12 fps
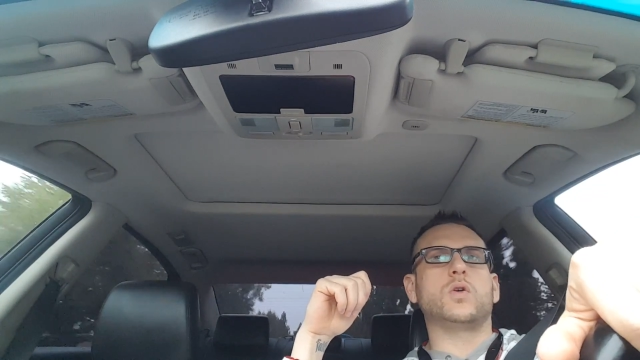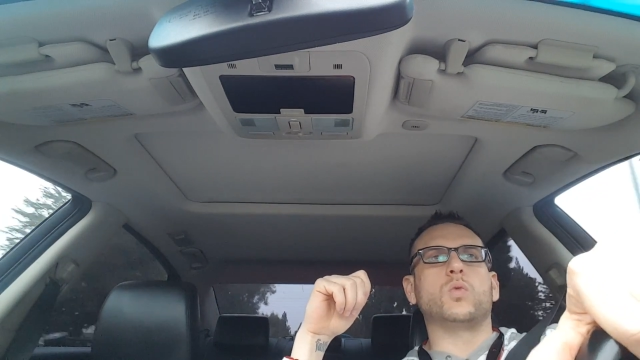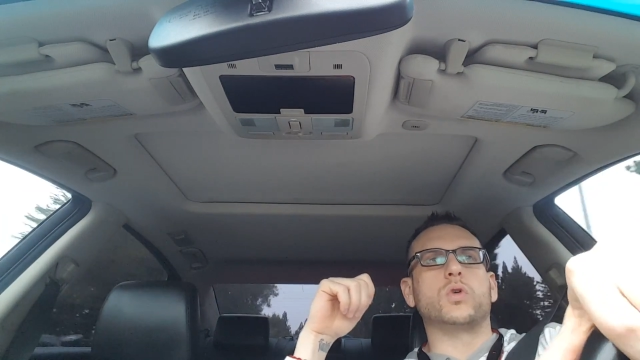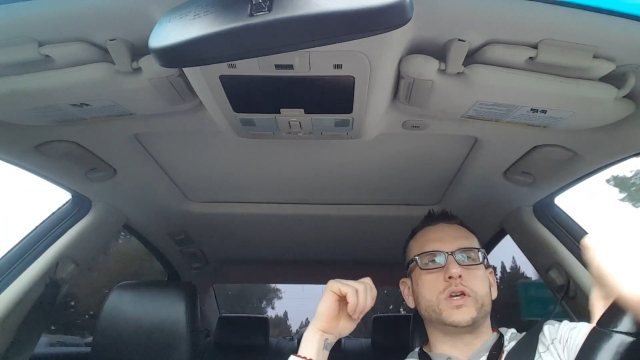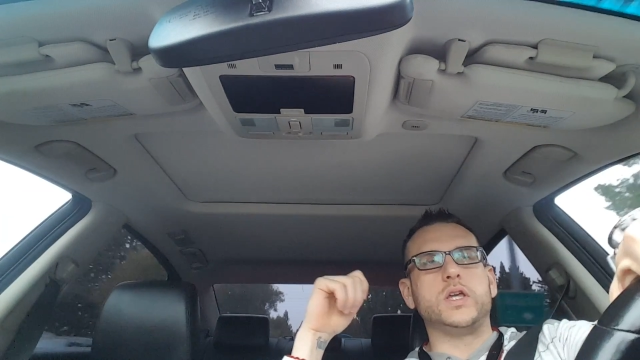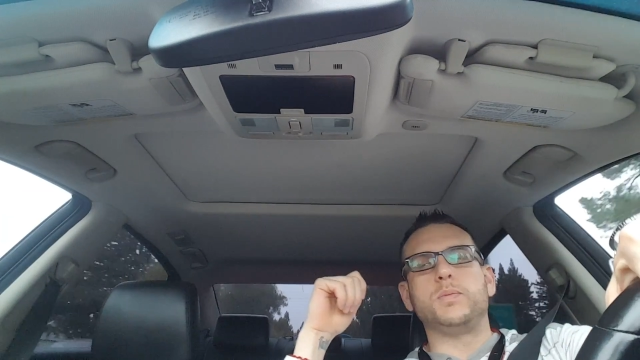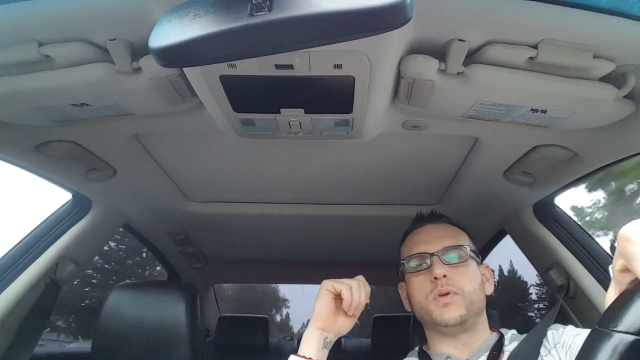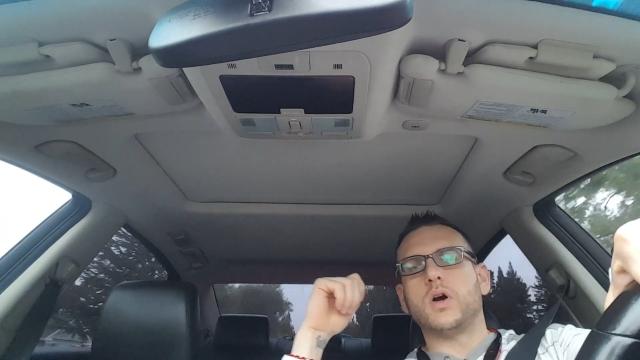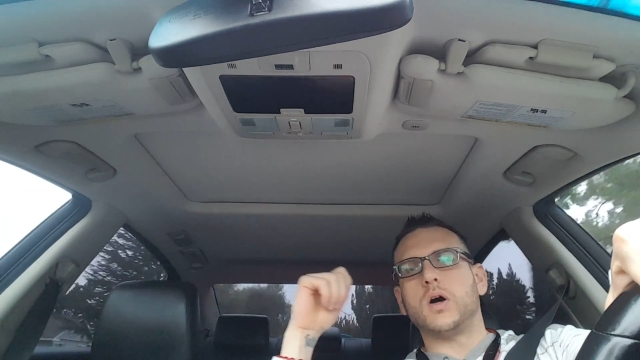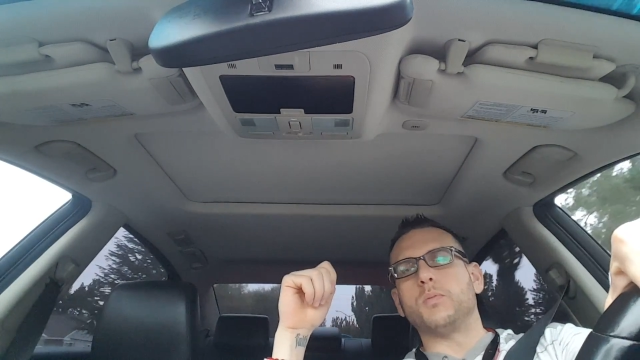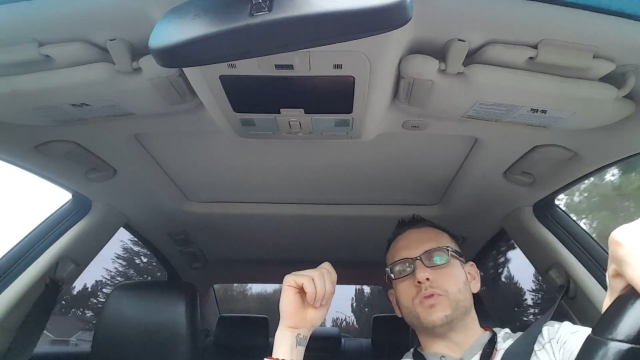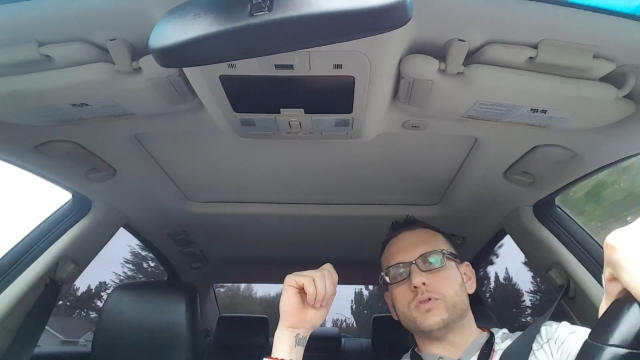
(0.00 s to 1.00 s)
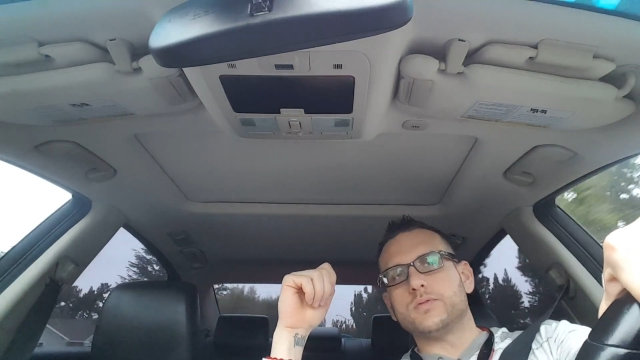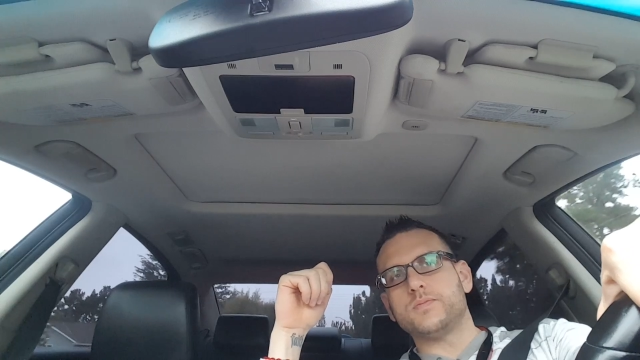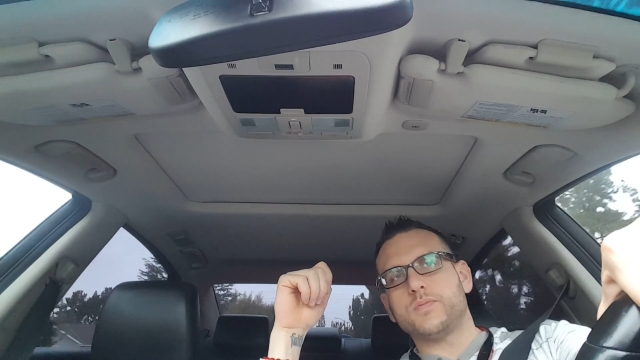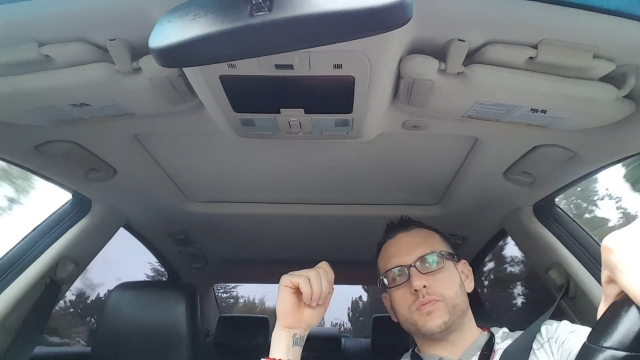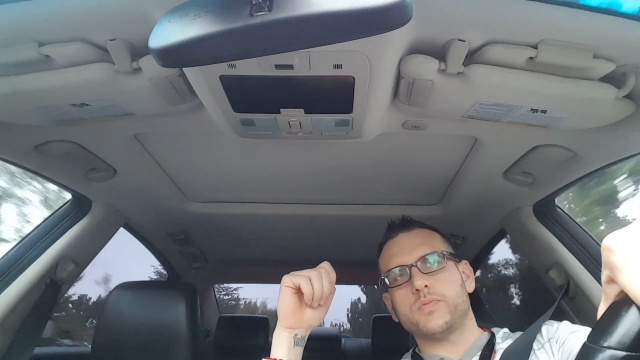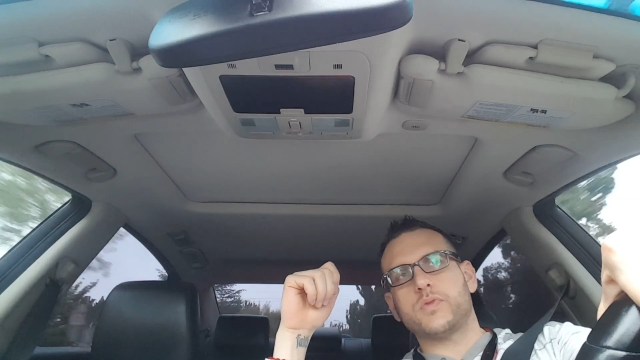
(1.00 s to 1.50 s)
will keep you humble.
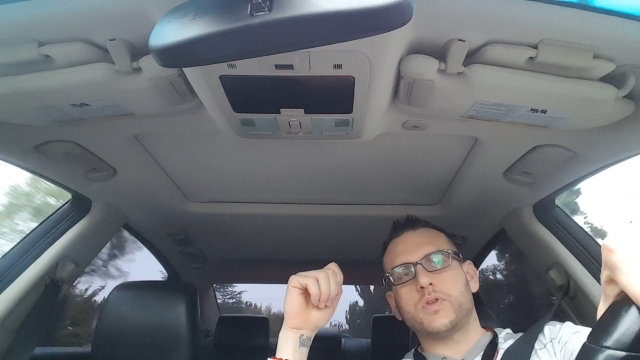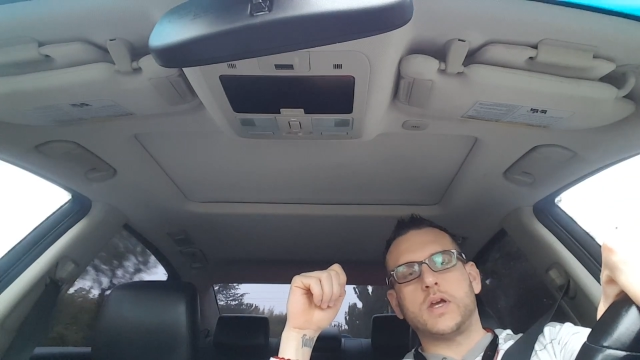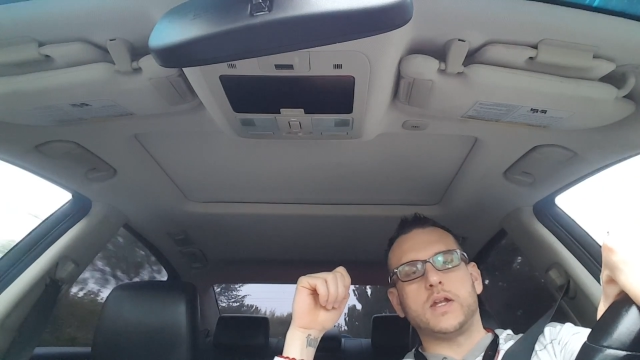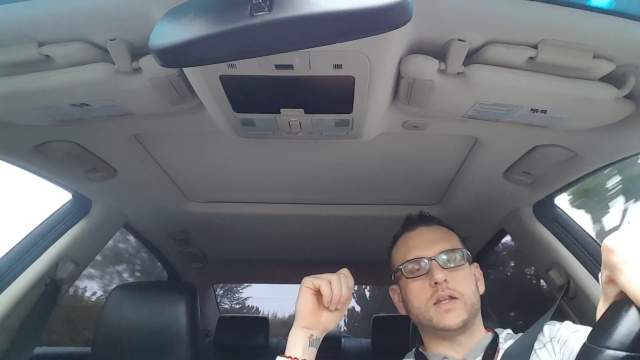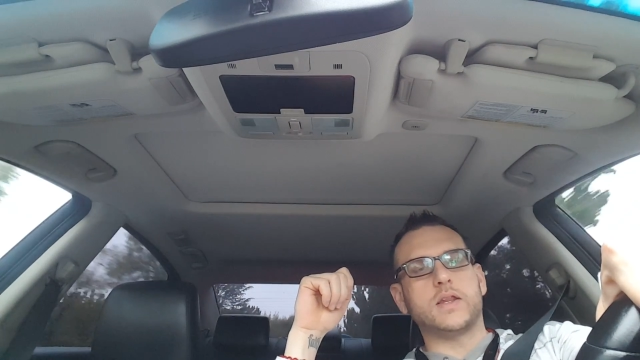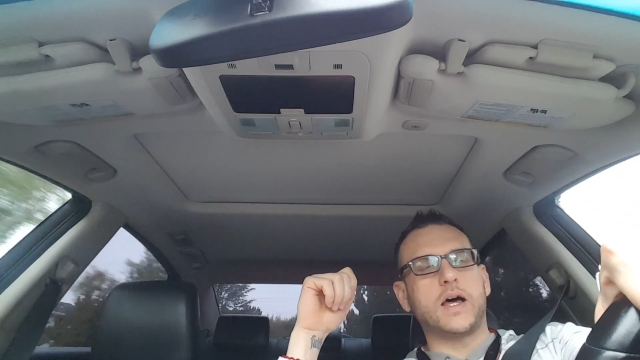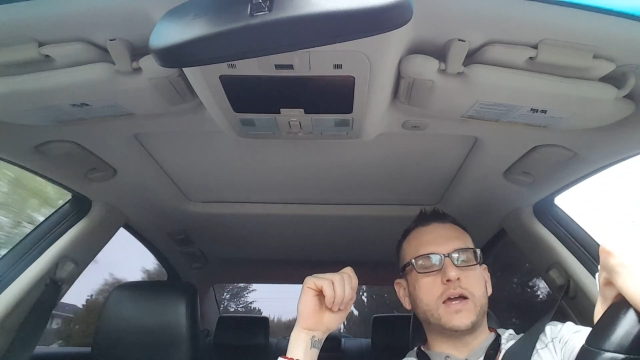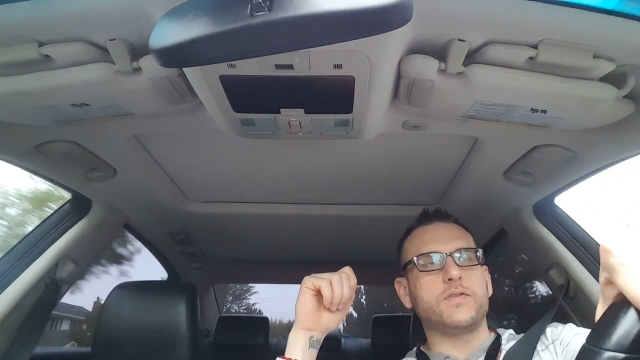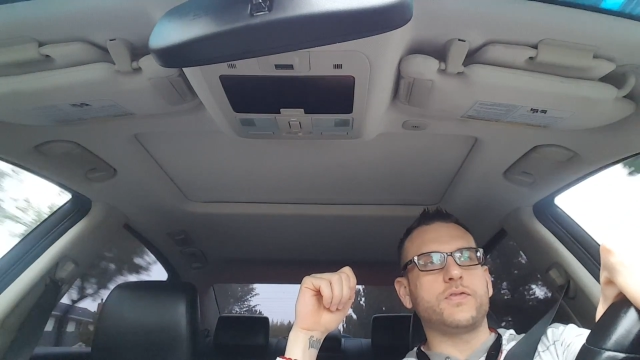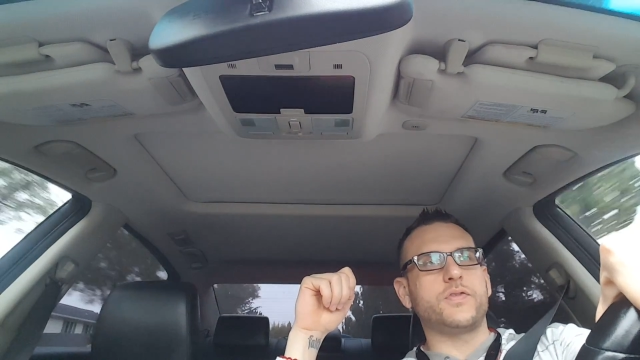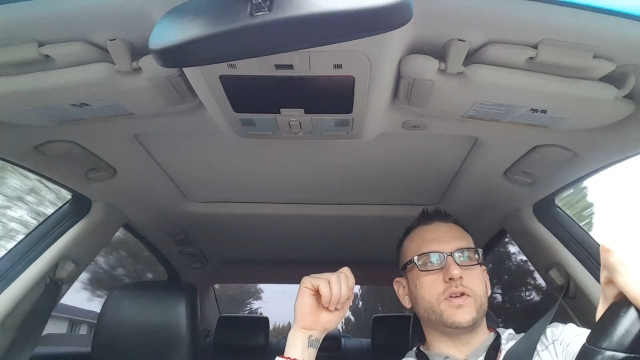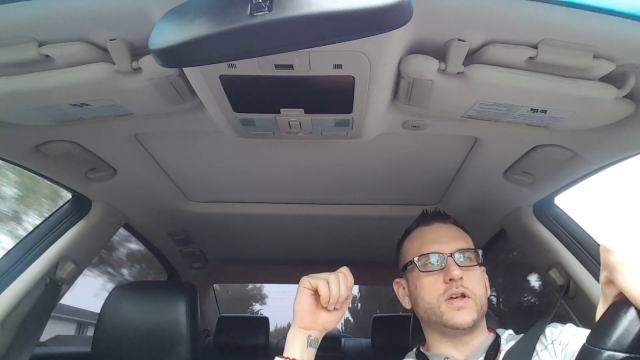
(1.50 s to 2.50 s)
And in life,